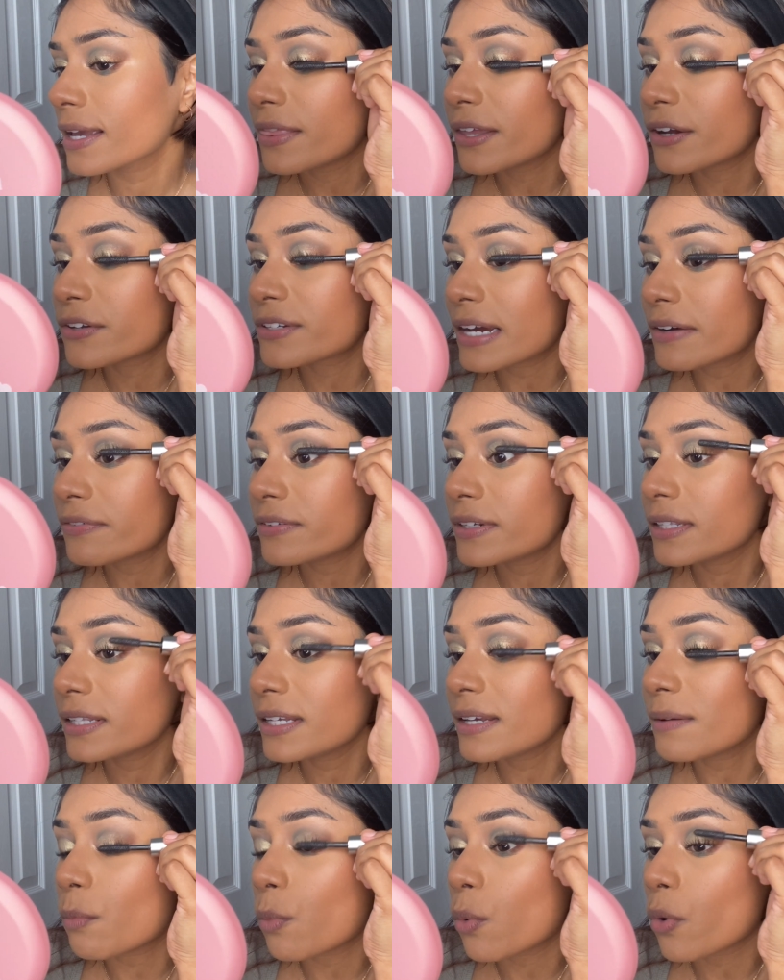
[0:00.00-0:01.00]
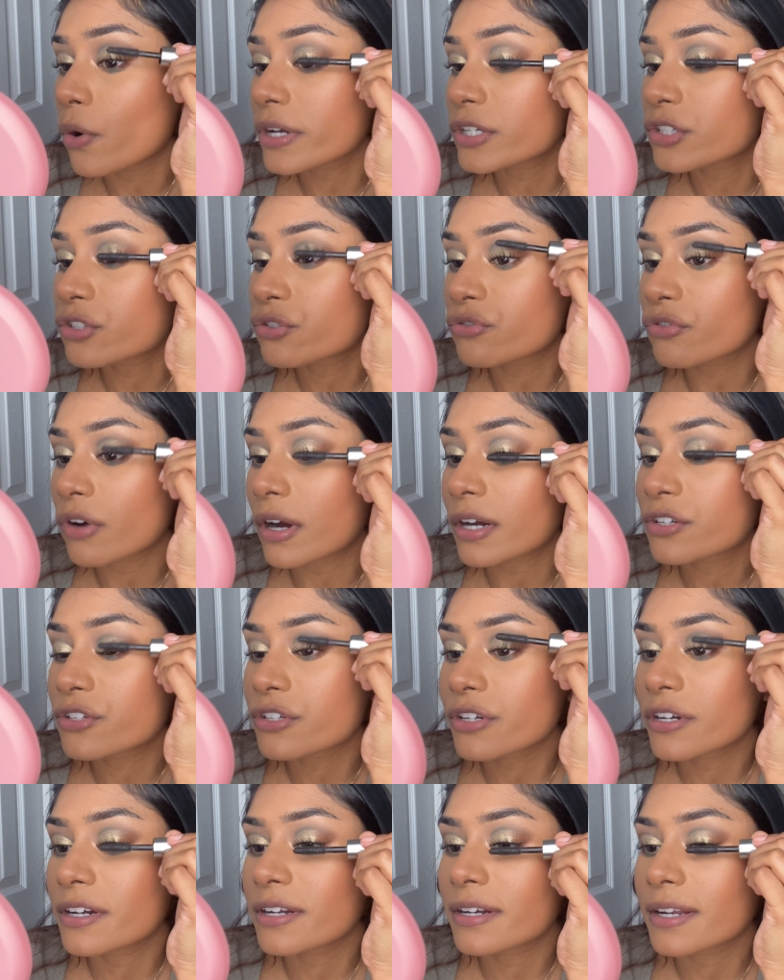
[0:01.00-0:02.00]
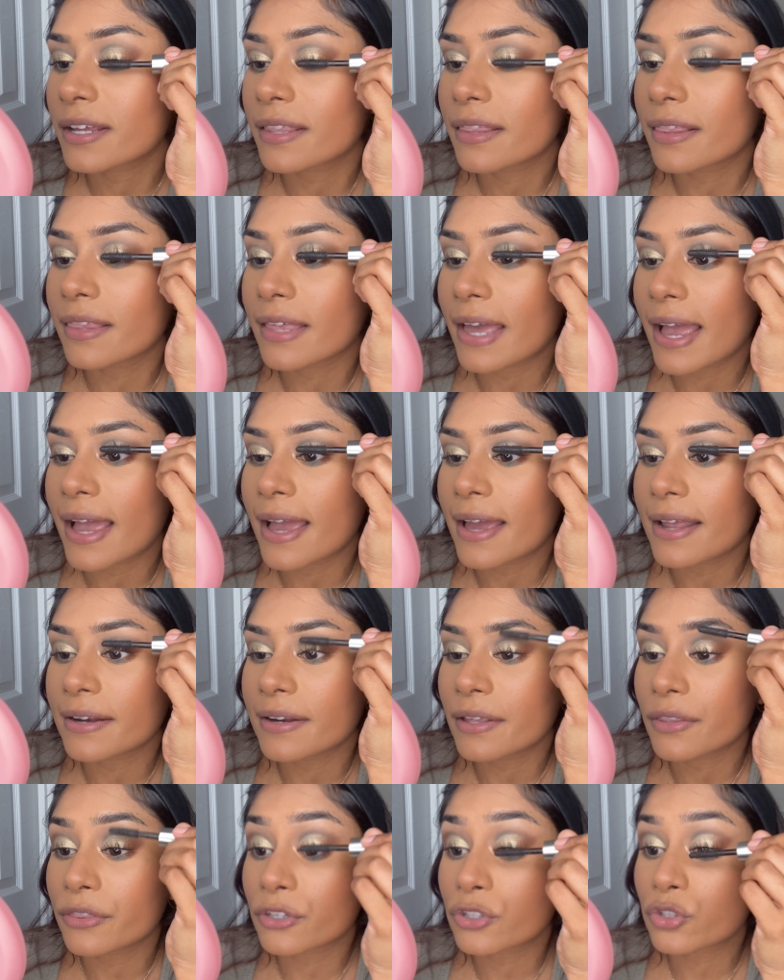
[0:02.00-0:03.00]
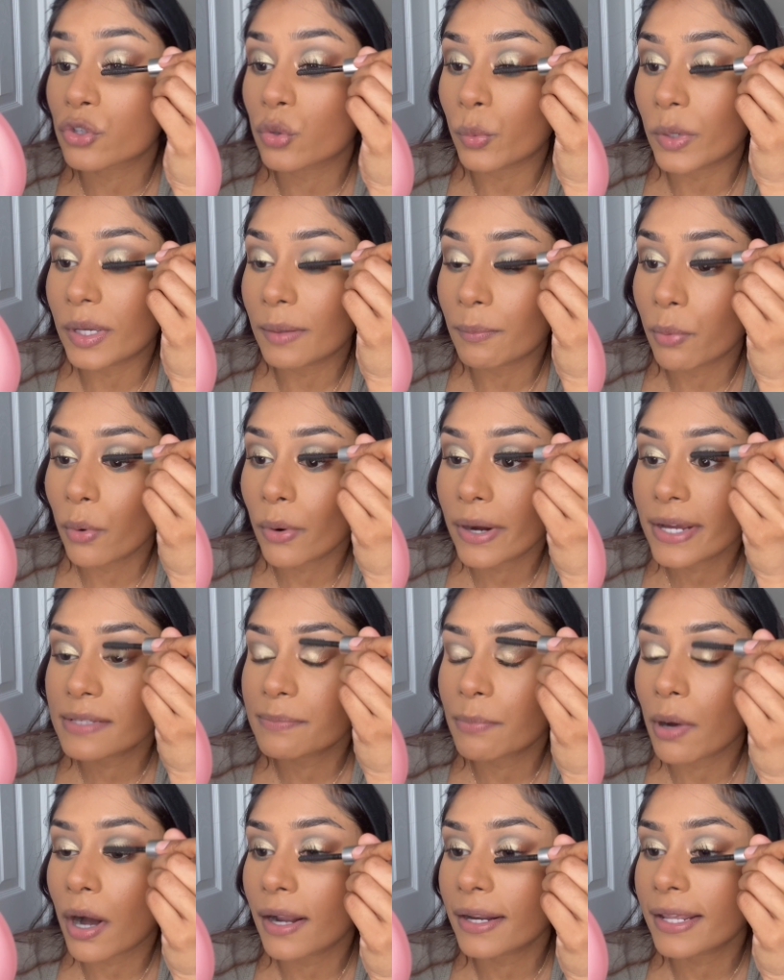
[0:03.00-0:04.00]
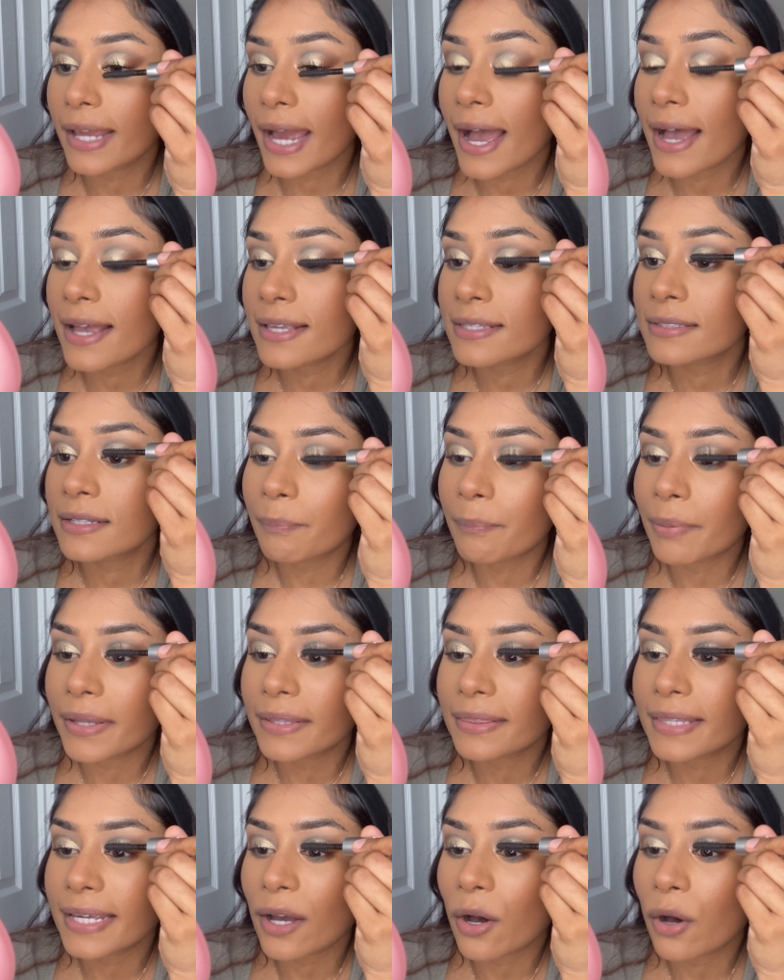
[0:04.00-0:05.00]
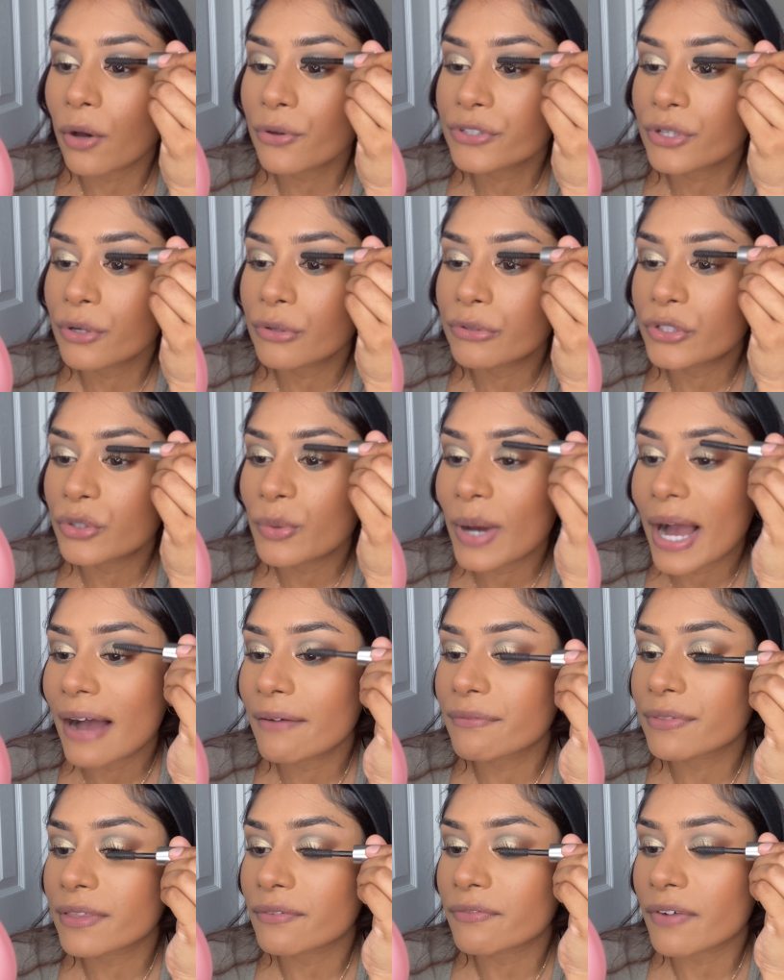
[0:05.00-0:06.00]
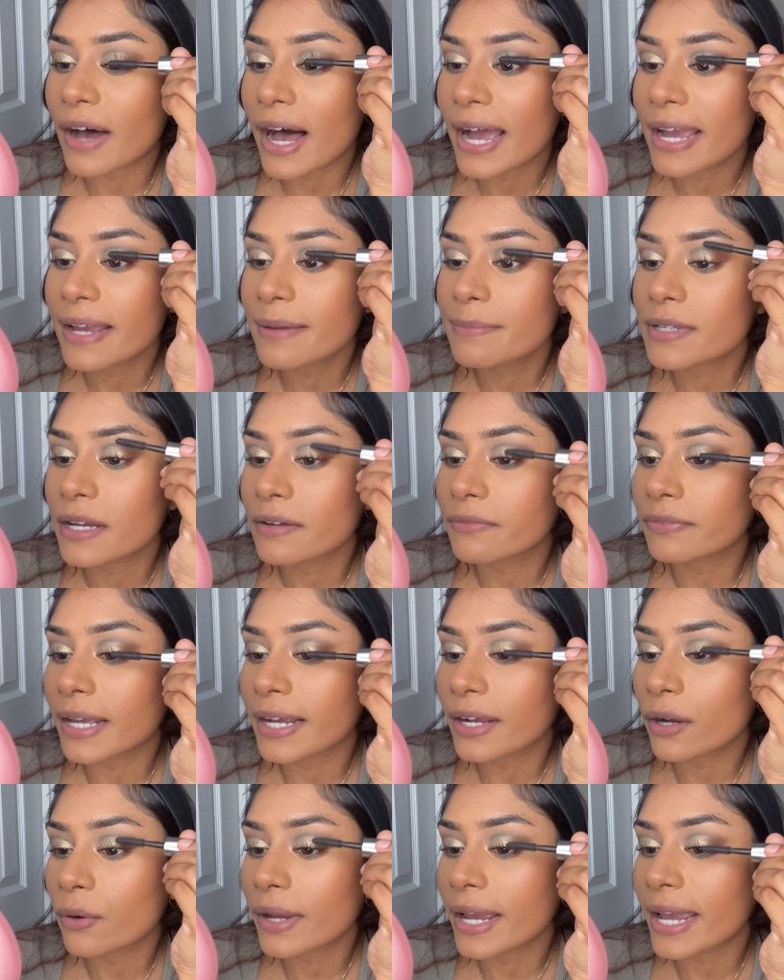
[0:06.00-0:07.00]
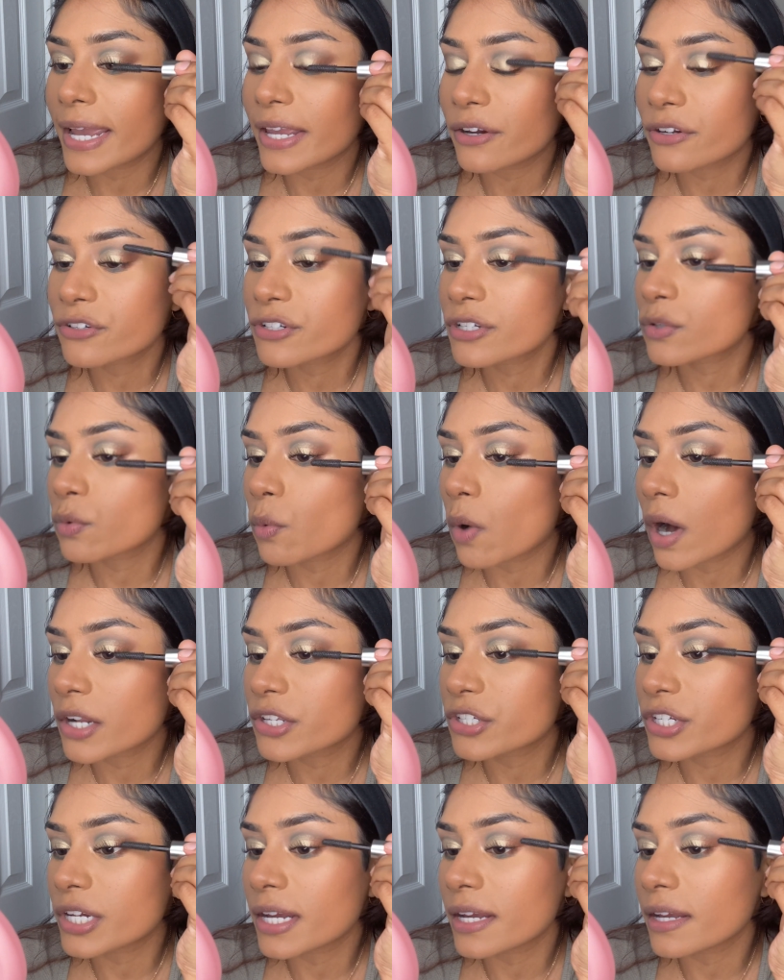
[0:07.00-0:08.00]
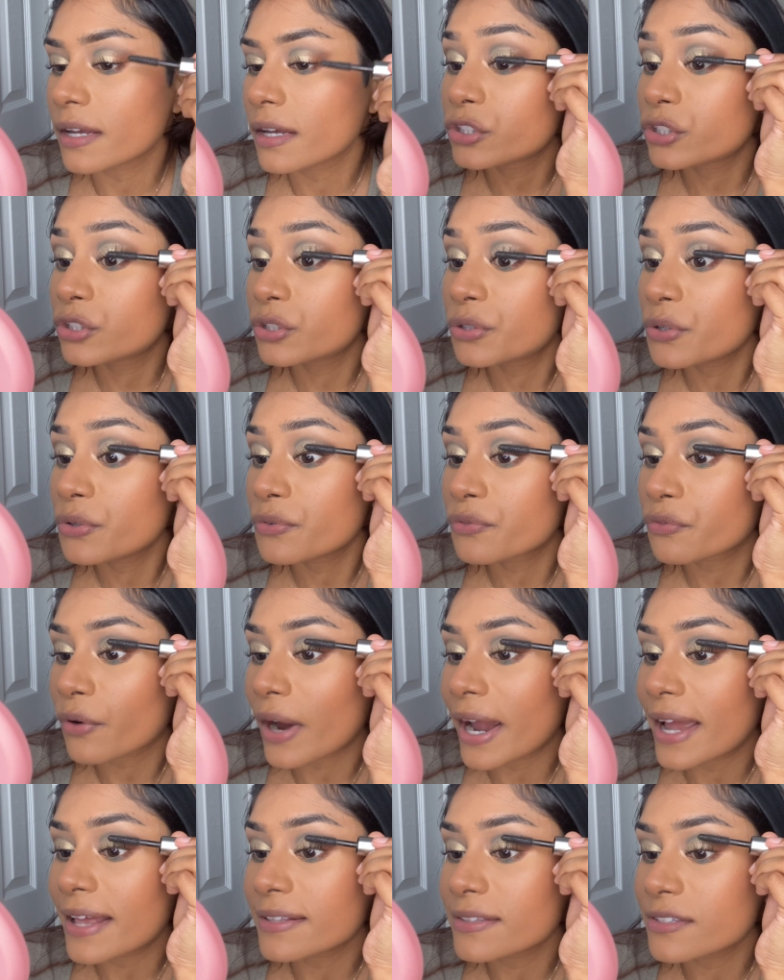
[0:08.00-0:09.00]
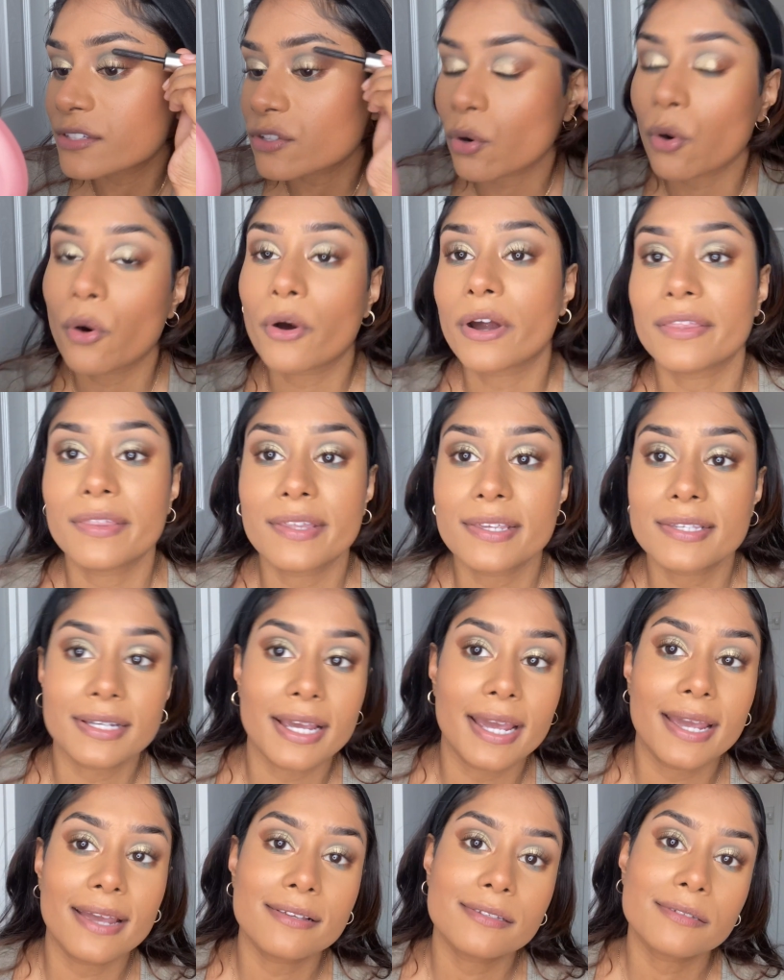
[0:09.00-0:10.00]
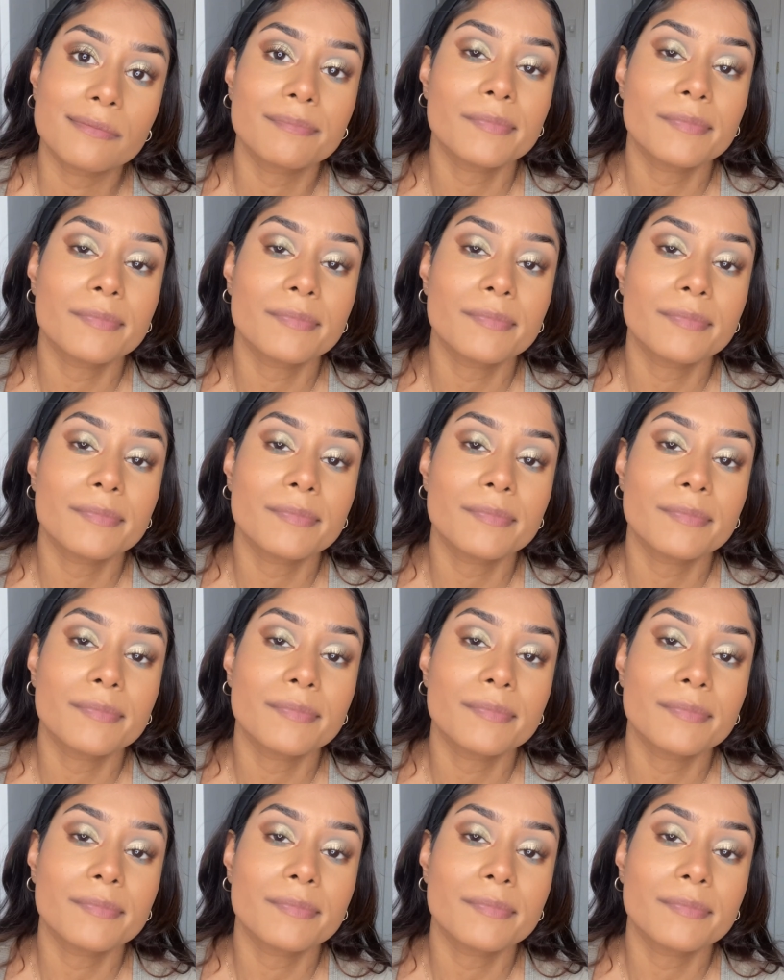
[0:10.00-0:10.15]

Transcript: They're definitely more structured than the Sweet Boys podcast, but they also do have the vibes of like, okay, you're just watching two friends, or in this case,